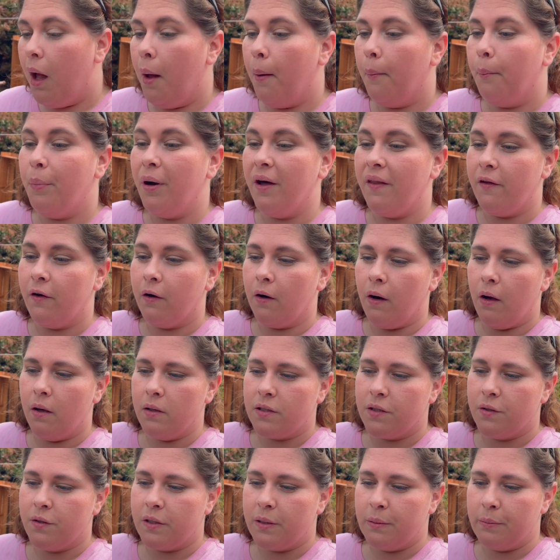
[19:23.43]
But there are
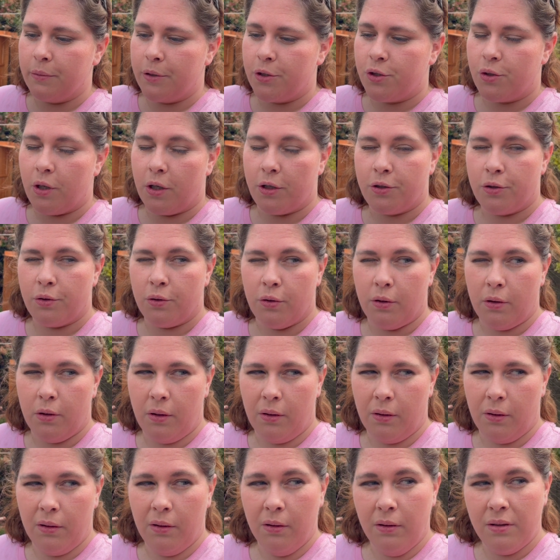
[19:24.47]
also some
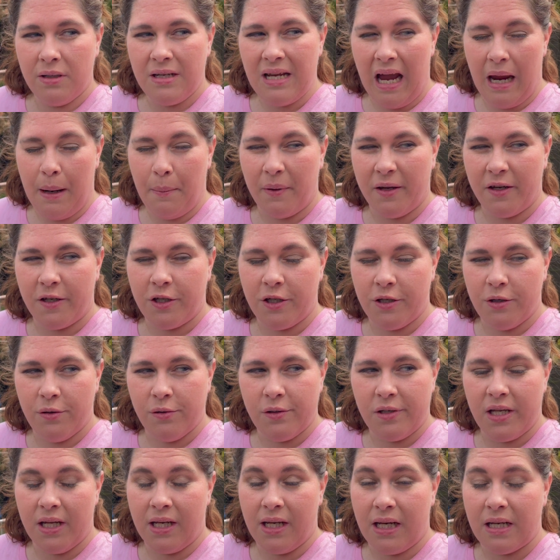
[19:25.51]
structural type
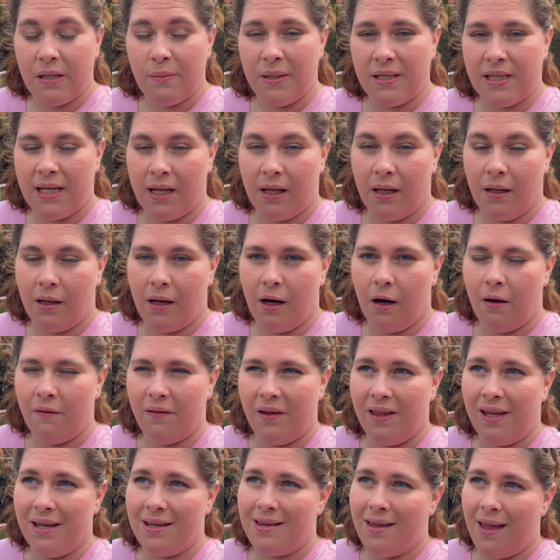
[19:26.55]
issues that need to be taken care of,
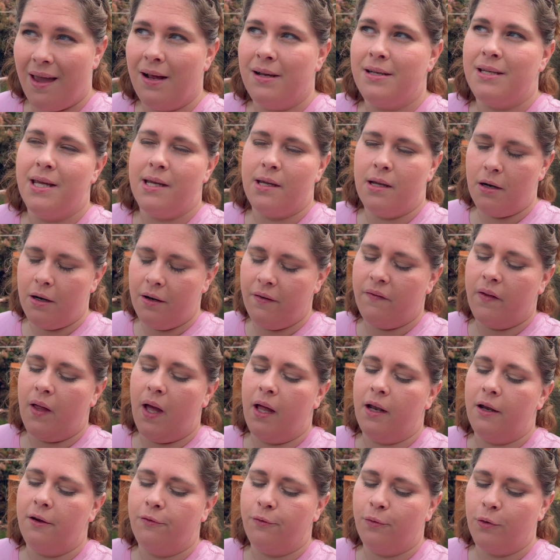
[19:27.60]
and they can't take care of
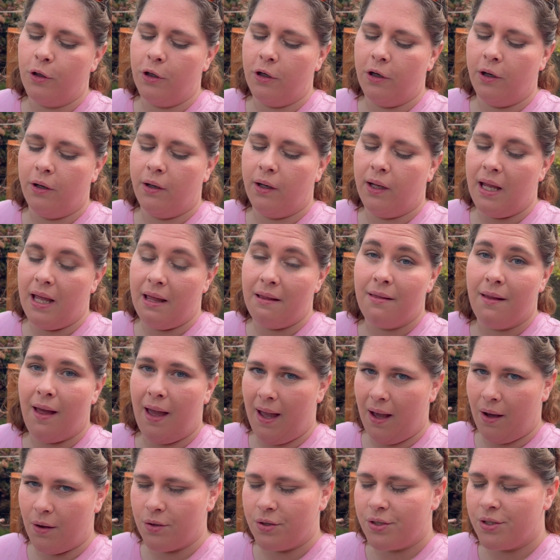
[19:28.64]
that if we're in the
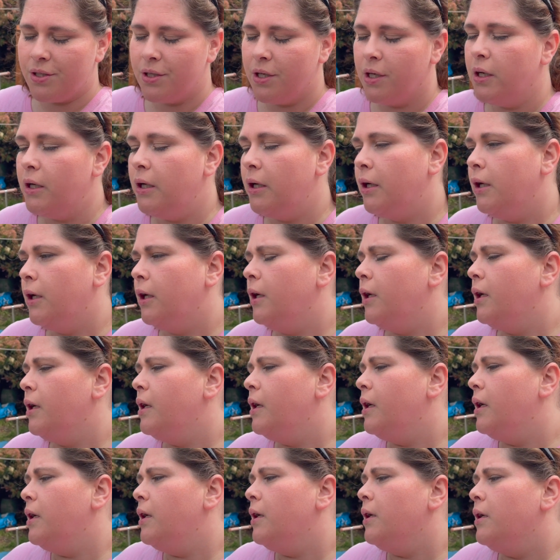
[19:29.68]
house.
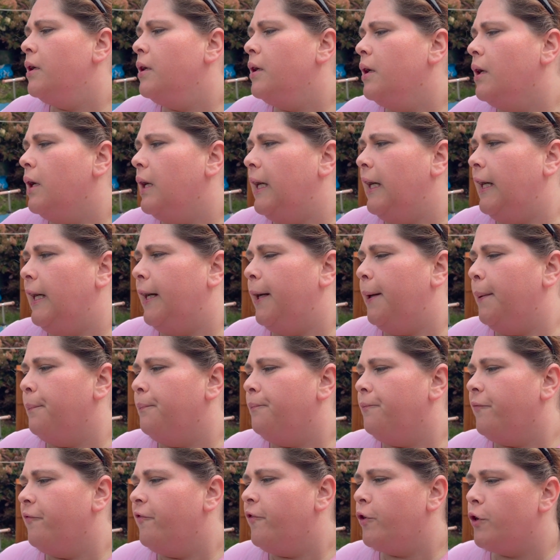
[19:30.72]

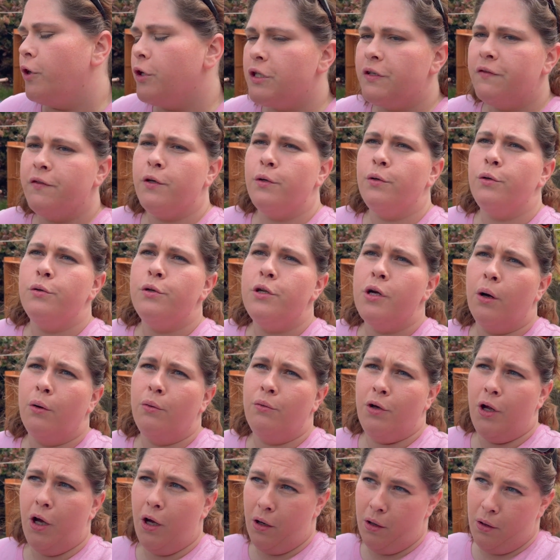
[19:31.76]
For those of you who don't
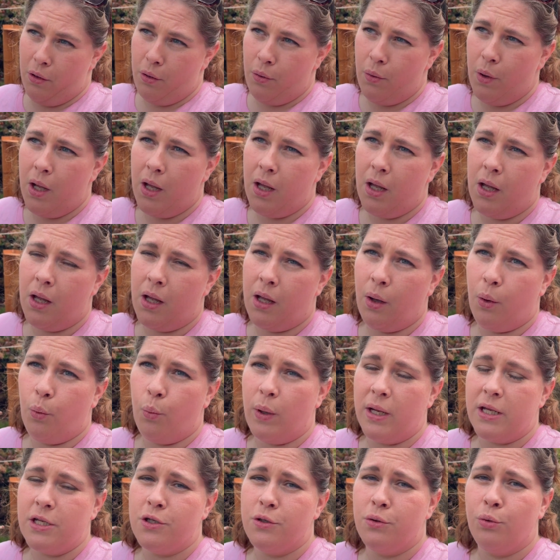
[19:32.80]
know,
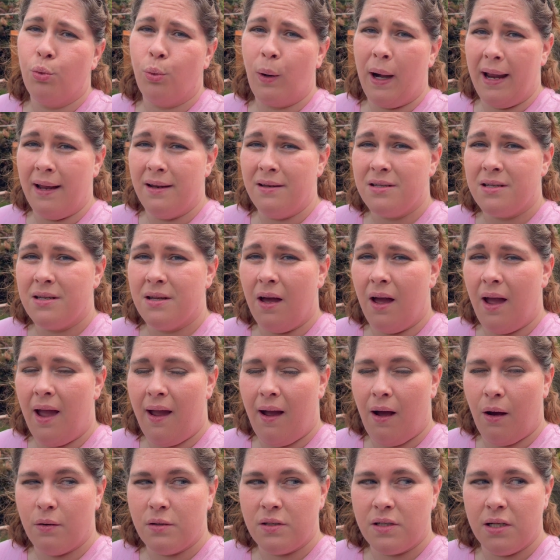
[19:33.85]
we do rent a
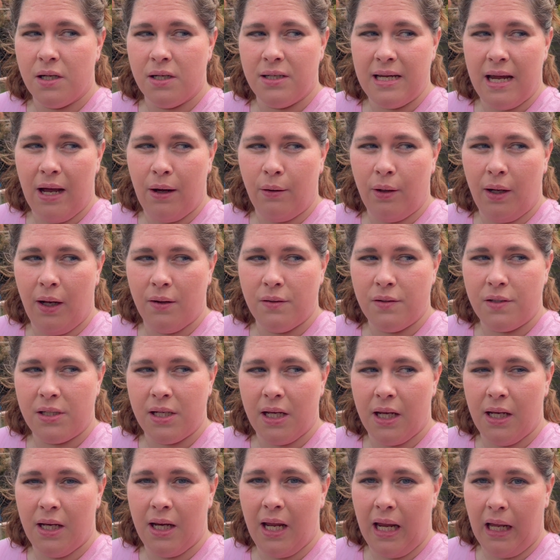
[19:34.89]
house, a townhouse
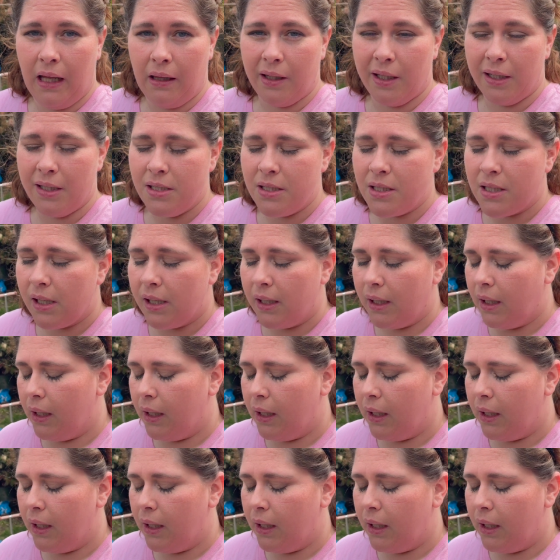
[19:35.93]
in England.